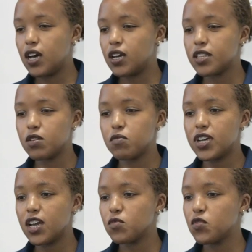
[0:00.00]

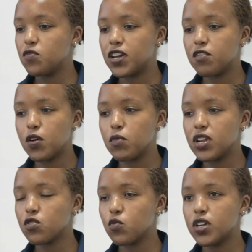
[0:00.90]
Sometimes you find
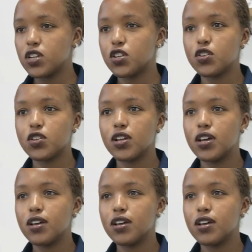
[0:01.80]
families want